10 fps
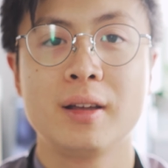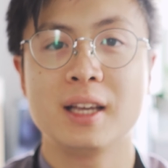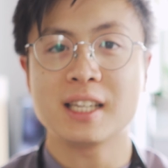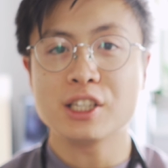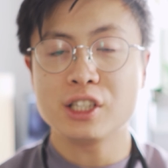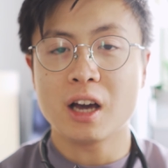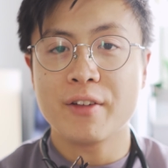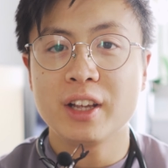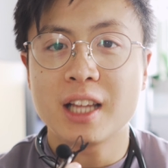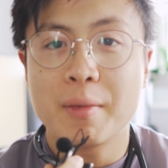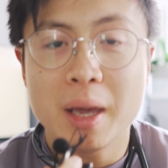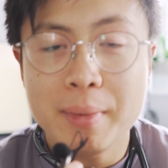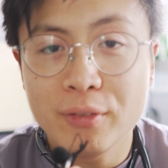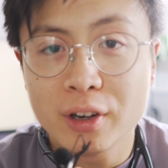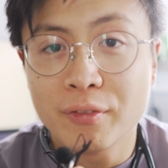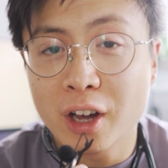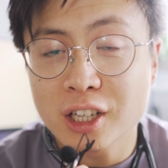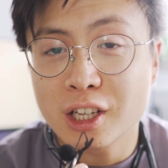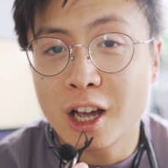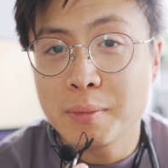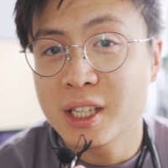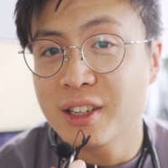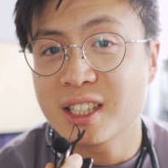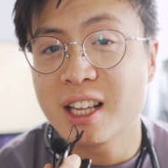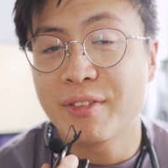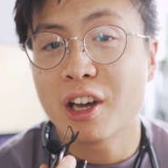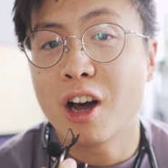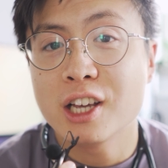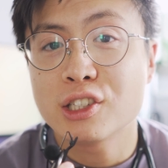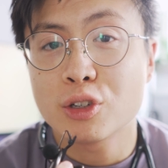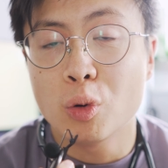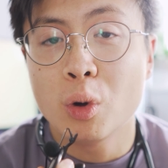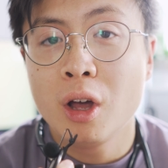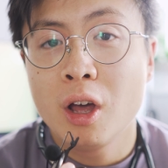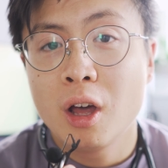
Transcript: Essentially, I think that maybe for the first time since leaving high school,